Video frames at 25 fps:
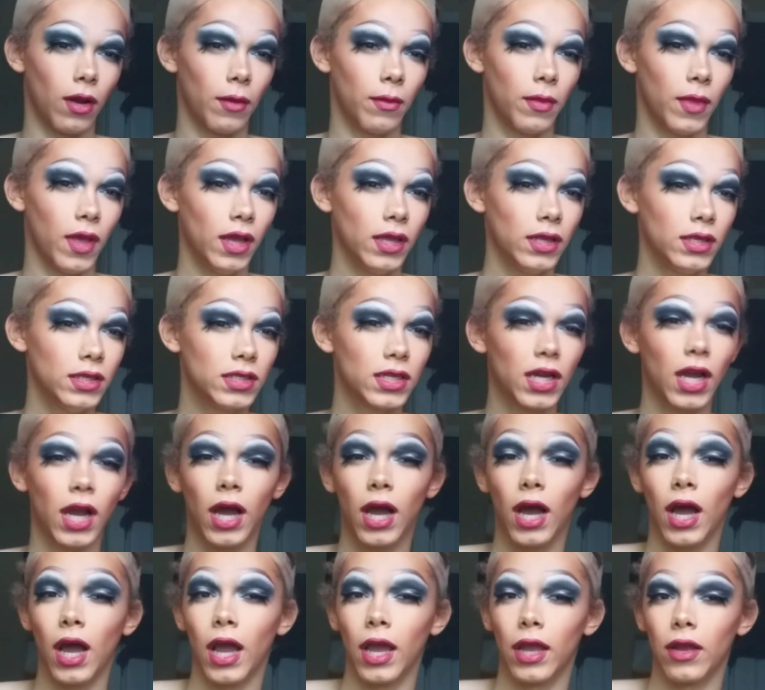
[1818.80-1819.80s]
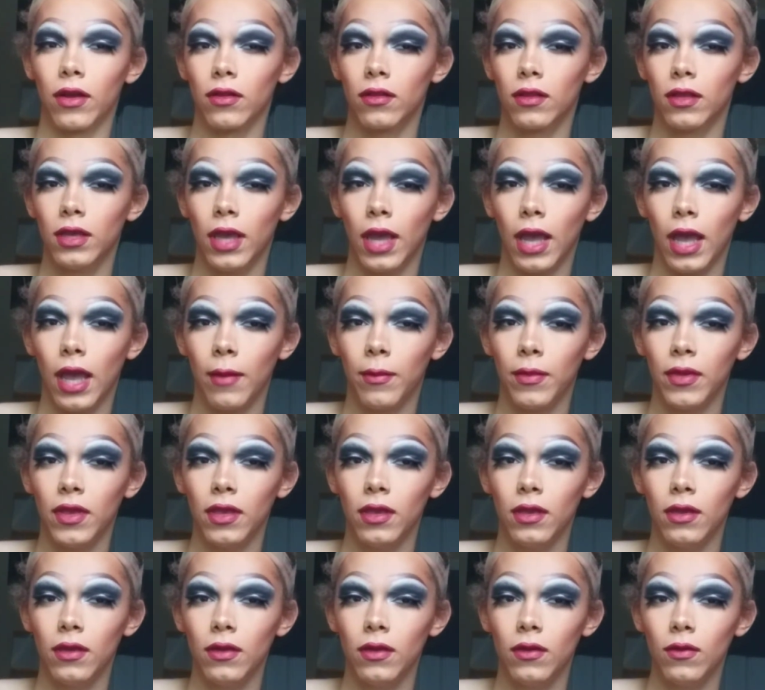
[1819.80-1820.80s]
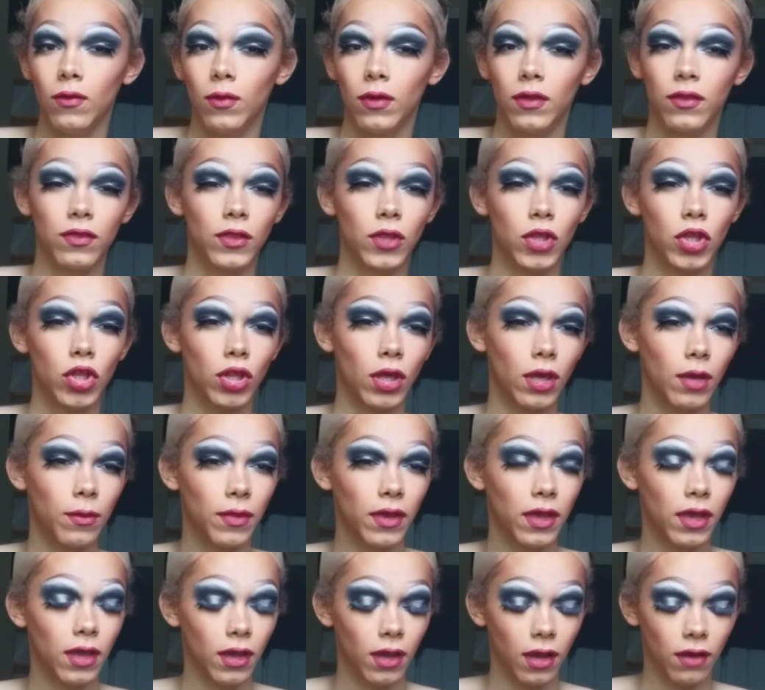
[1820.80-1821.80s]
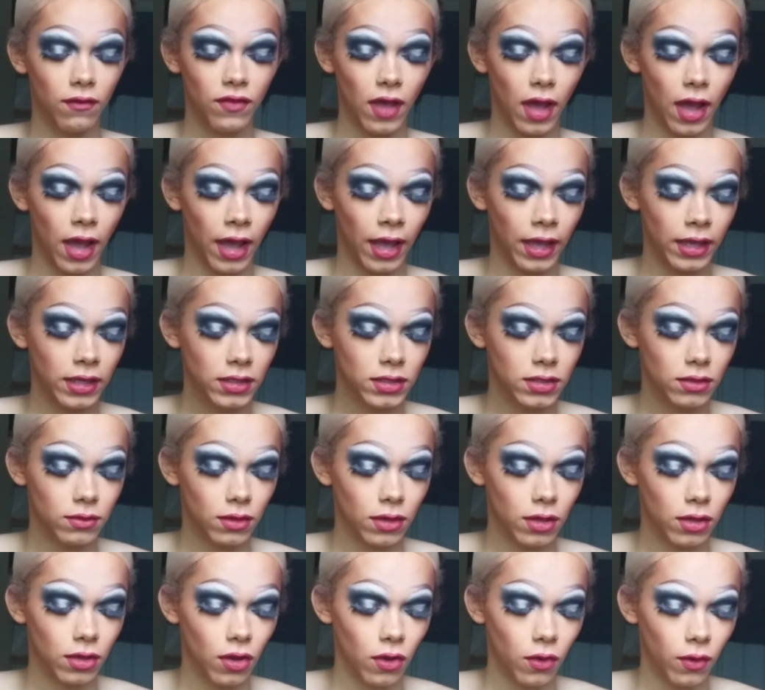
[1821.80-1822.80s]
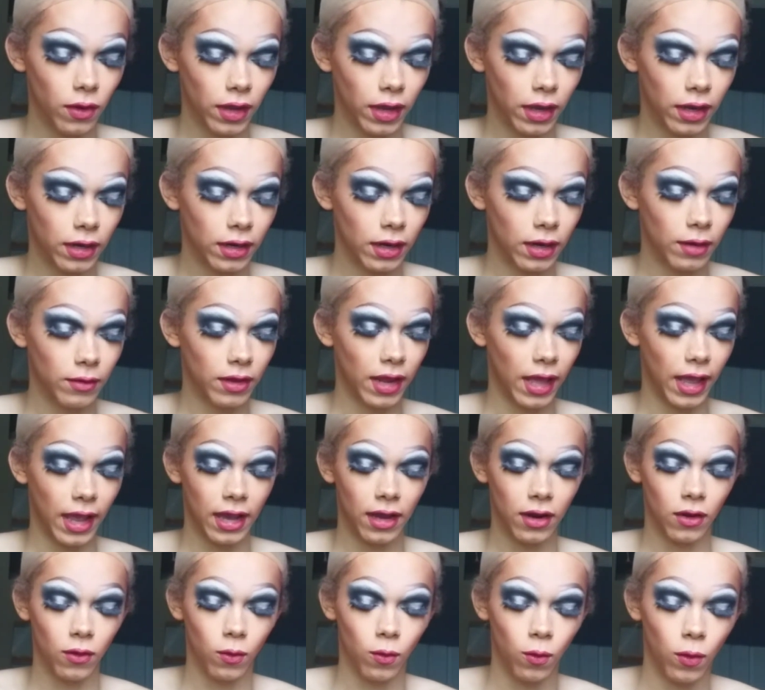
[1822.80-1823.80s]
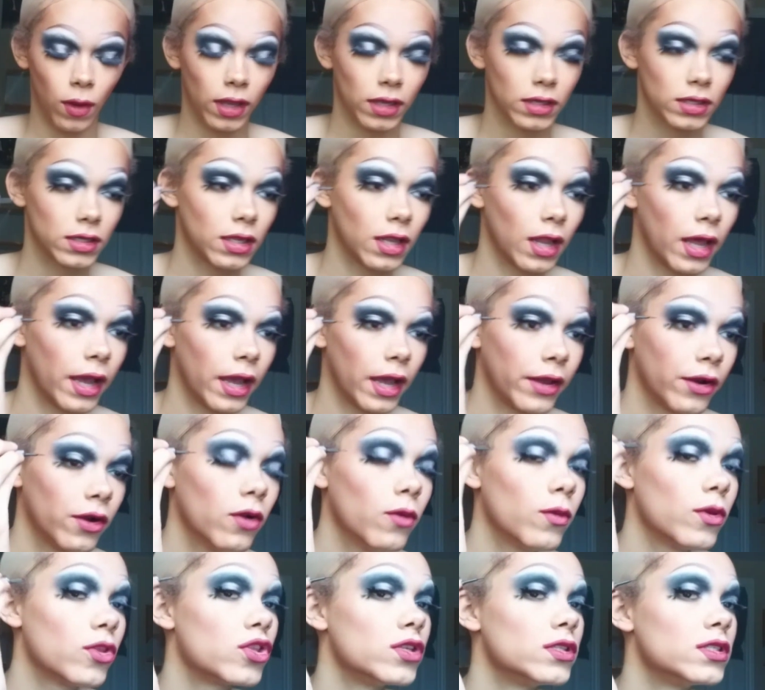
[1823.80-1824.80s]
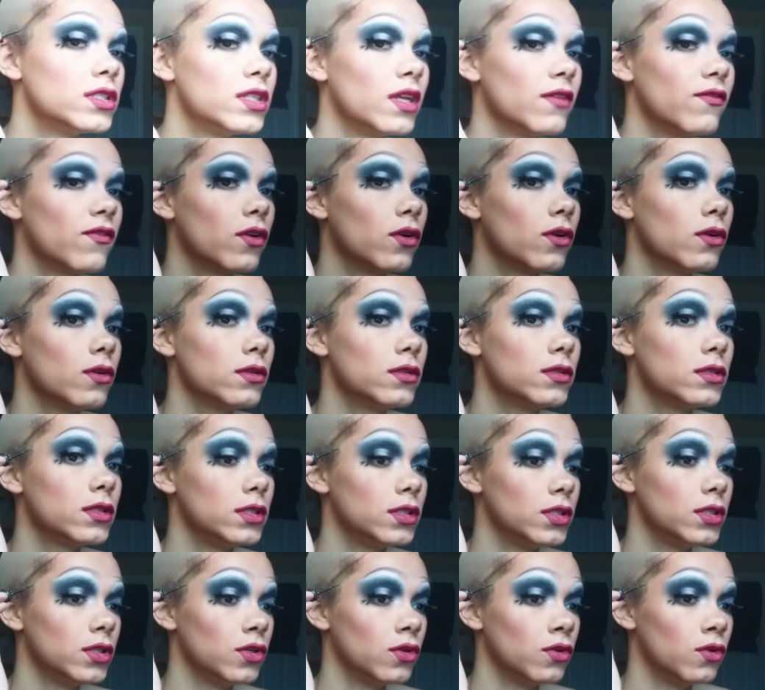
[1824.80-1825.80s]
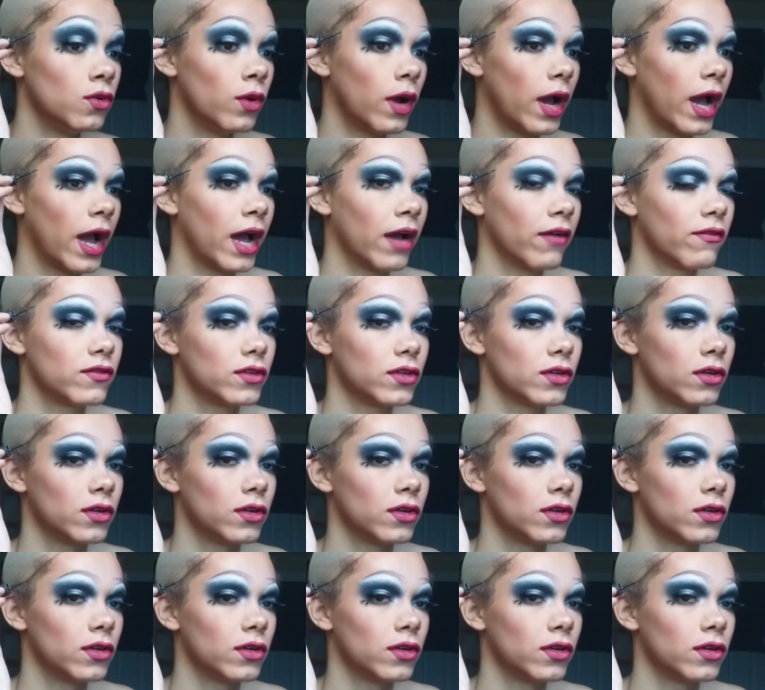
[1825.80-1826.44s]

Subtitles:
Now, I'm not entirely happy with the shaping of the eyes, so I'm going to go in and I'm going to add a winged liner, which is difficult to do